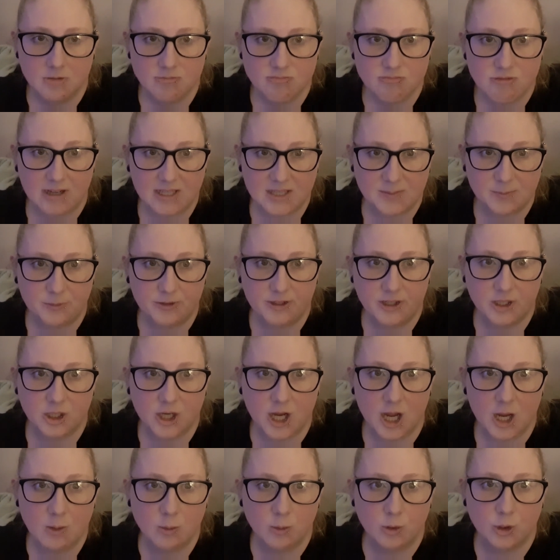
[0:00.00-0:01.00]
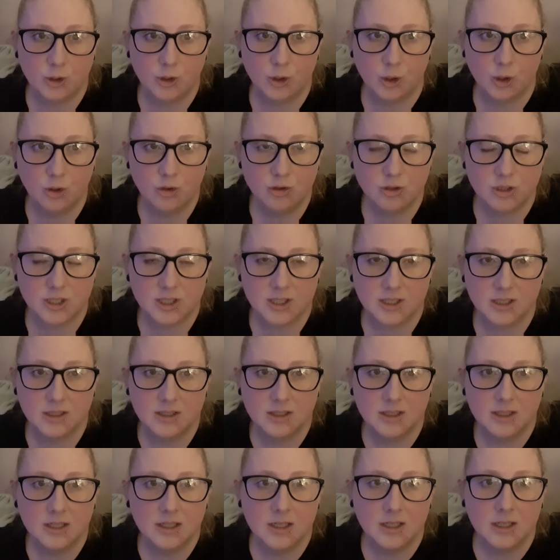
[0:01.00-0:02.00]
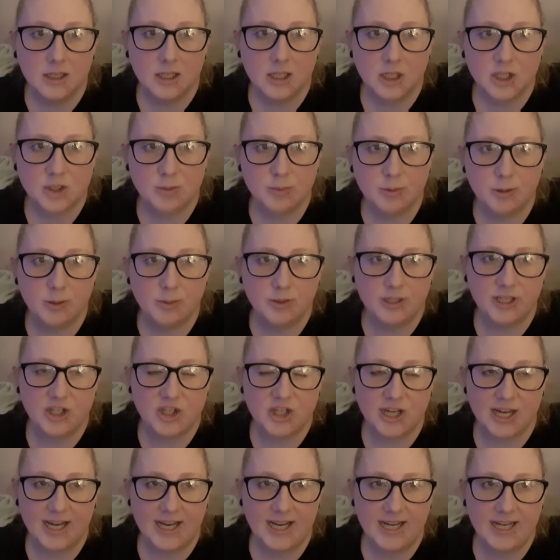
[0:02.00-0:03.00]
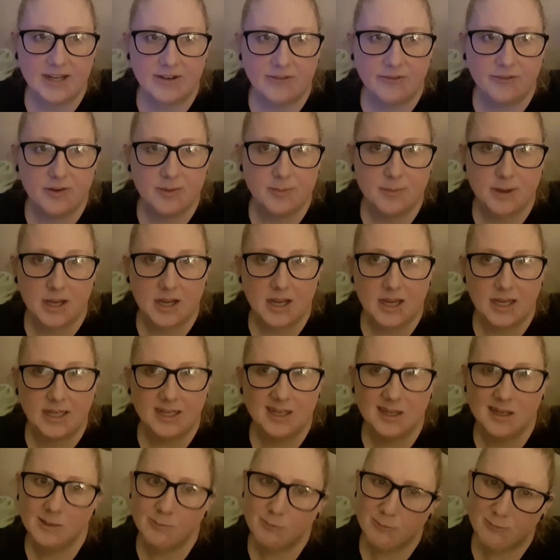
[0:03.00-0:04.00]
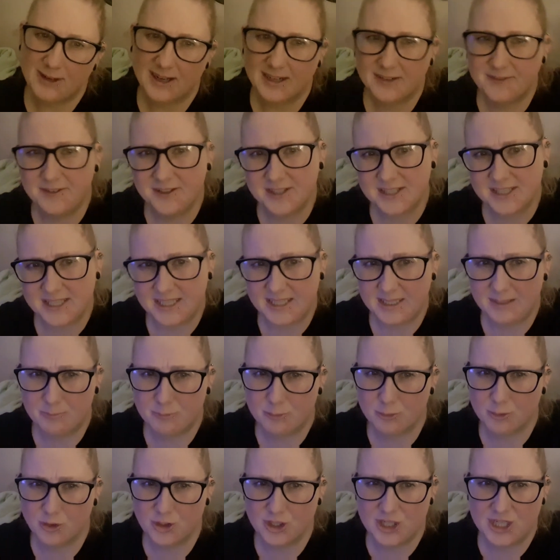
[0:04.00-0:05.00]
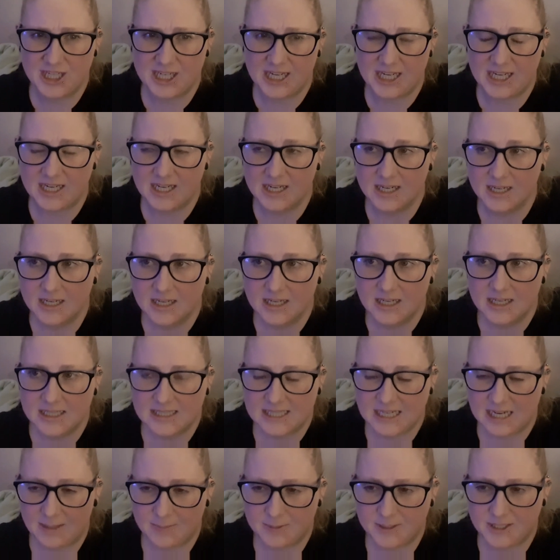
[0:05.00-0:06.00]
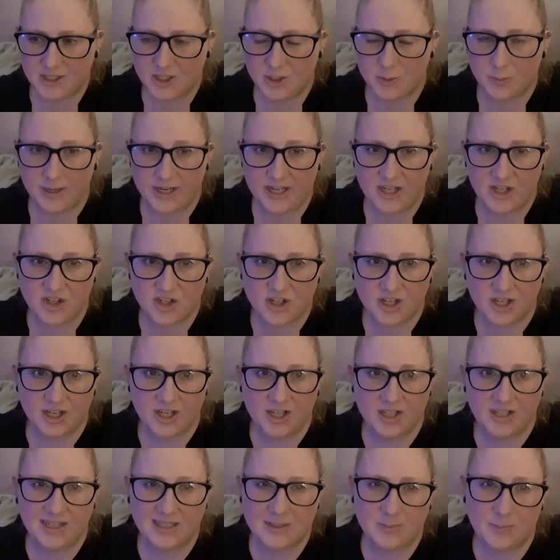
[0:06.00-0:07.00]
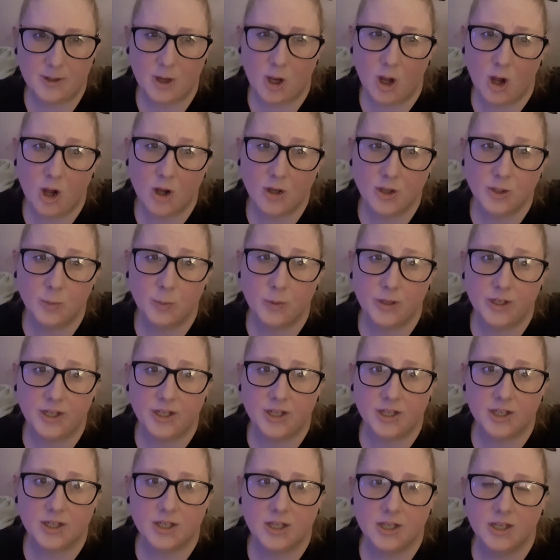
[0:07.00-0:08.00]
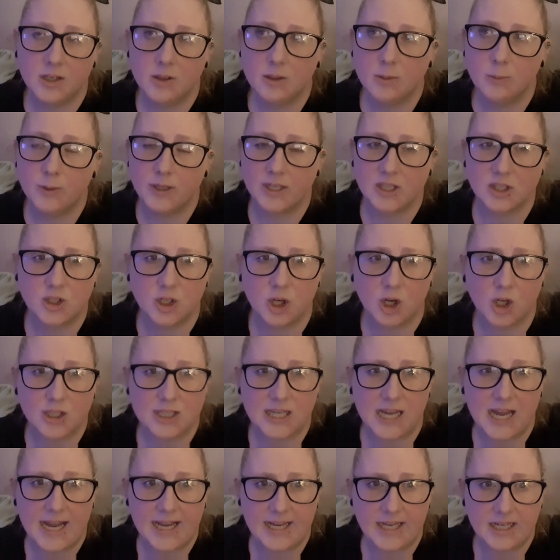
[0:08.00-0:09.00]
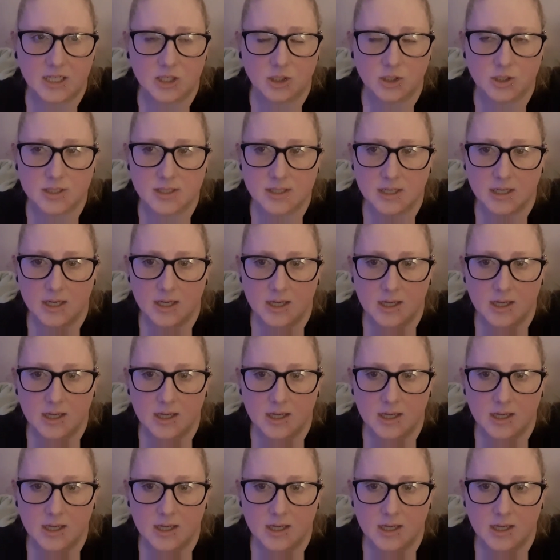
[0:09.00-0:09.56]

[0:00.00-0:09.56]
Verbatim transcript: raspberry and coconut smoothie shake for my breakfasty brunchy type situation. It's a bit hard at work when I start at eight because